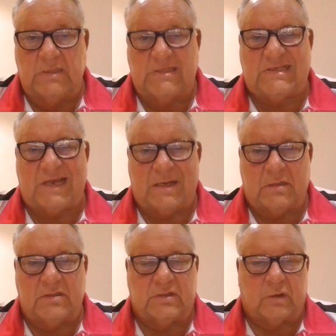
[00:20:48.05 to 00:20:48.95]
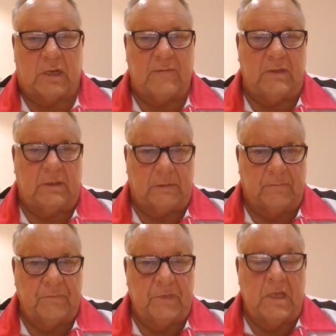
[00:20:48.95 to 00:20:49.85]
cycles driving
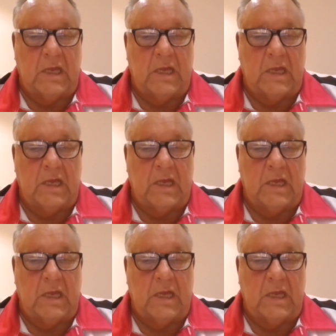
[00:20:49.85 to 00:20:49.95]
them,